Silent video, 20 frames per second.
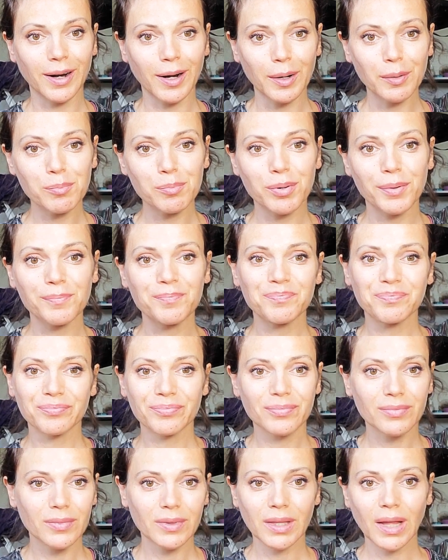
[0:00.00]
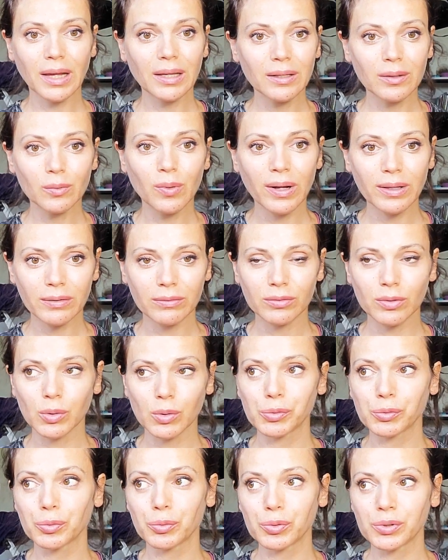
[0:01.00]
up. Neither one of
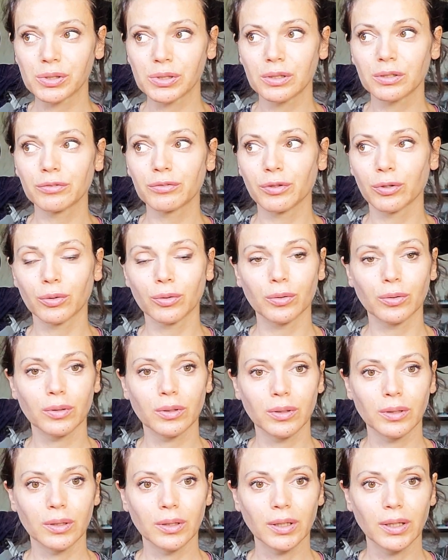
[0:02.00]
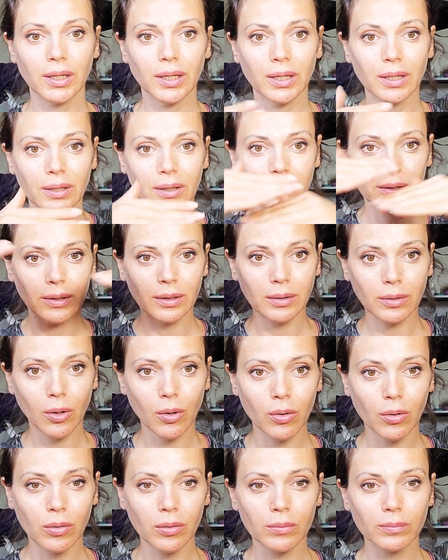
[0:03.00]
those will serve you in the
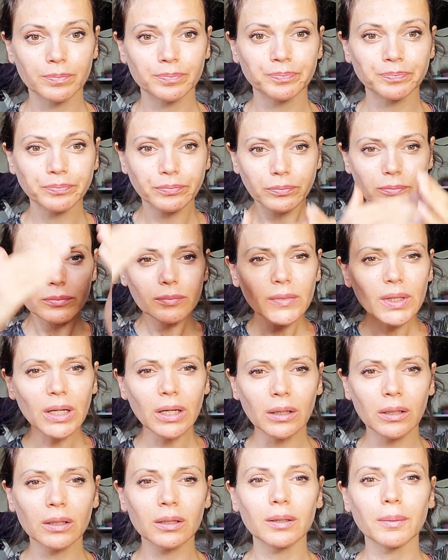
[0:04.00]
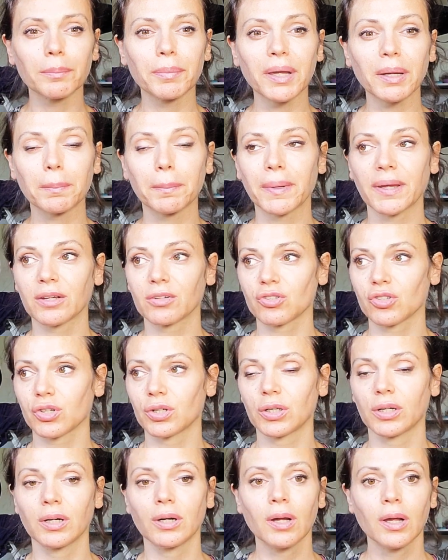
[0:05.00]
long, in the big
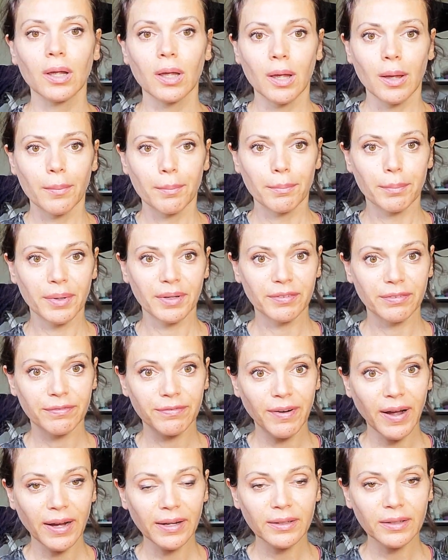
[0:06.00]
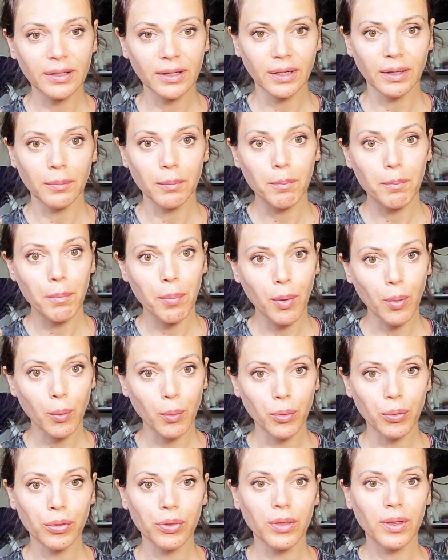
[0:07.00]
picture, but finding
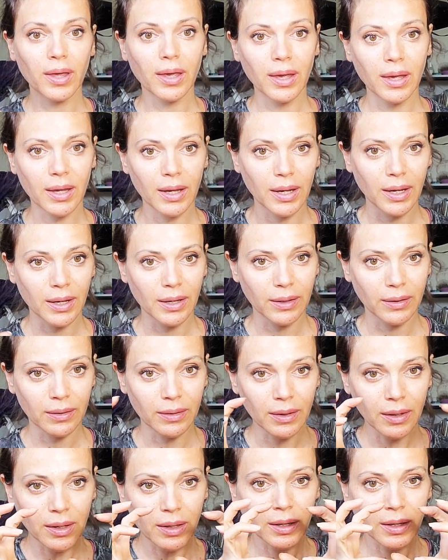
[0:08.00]
both and